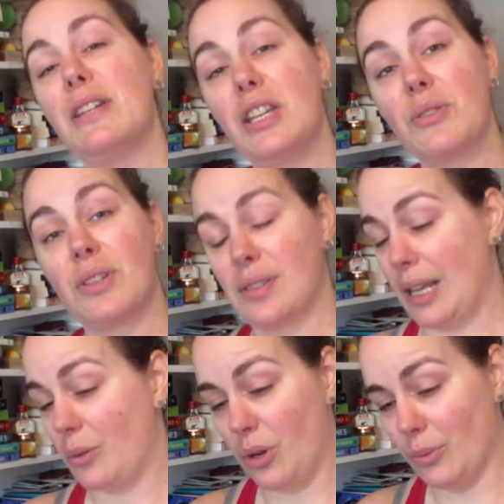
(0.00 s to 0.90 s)
been years since
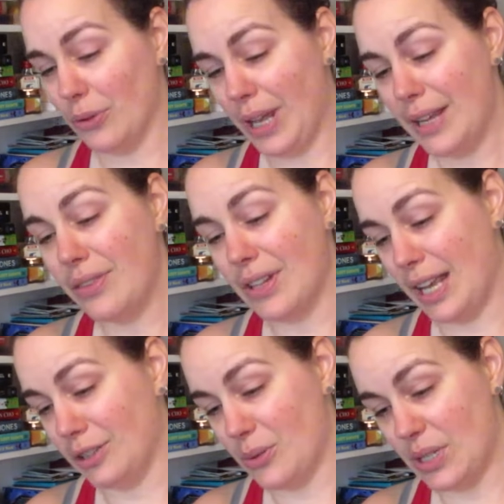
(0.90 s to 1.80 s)
that horrible night, the
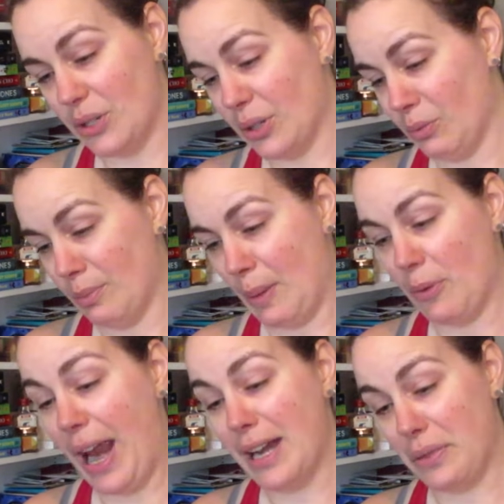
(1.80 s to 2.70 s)
night Lucy couldn't
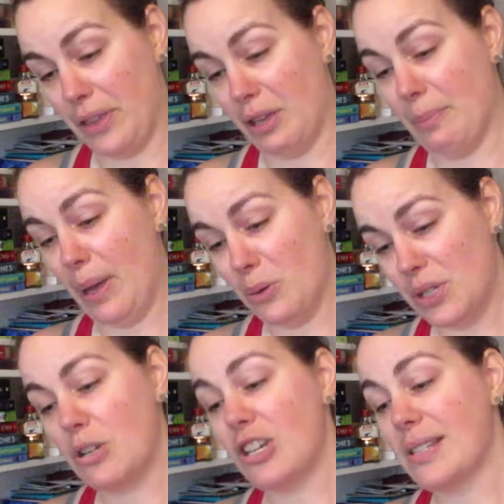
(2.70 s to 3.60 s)
remember anything
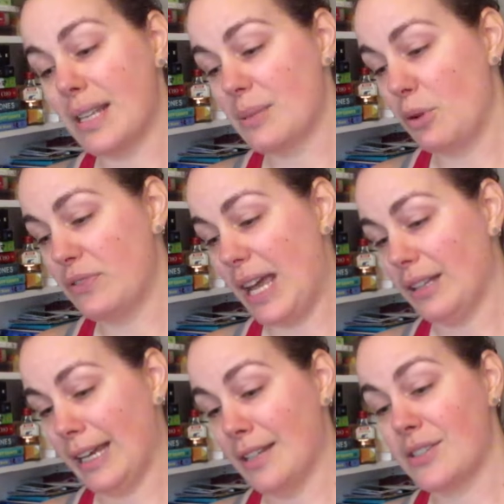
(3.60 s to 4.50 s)
about, but she has since moved to
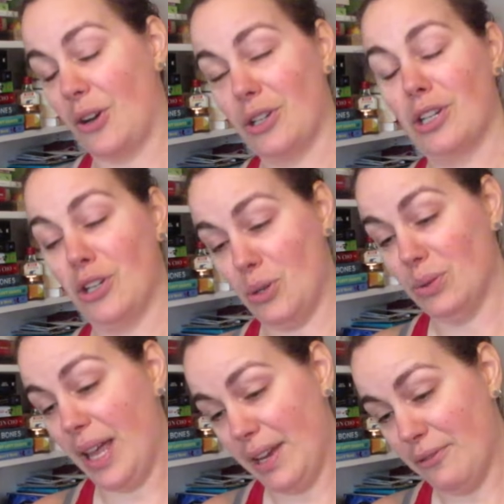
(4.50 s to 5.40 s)
LA and started a new
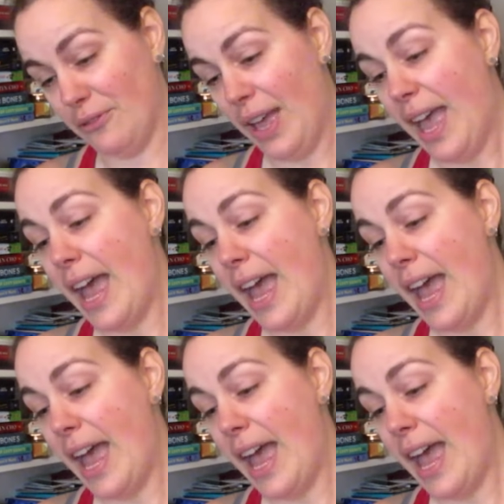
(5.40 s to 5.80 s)
life.